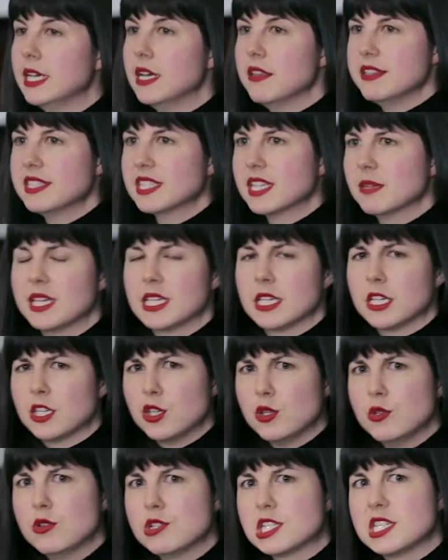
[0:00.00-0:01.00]
this can make a
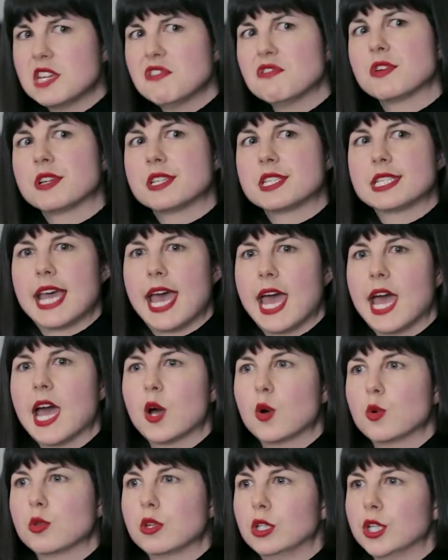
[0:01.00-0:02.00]
huge difference to
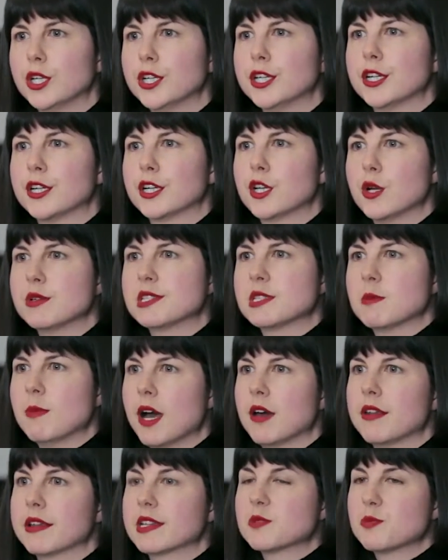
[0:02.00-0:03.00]
how the learner goes
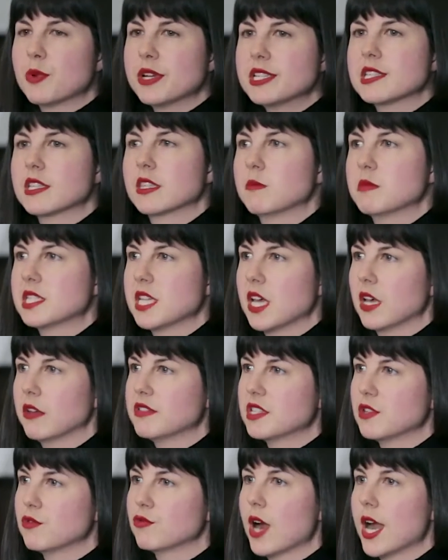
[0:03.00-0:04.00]
about expressing
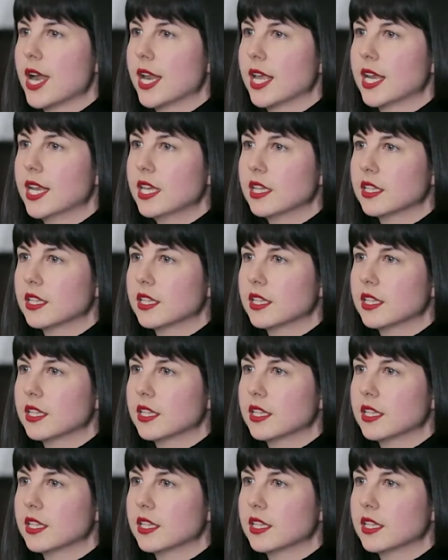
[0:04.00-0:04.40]
themselves in writing in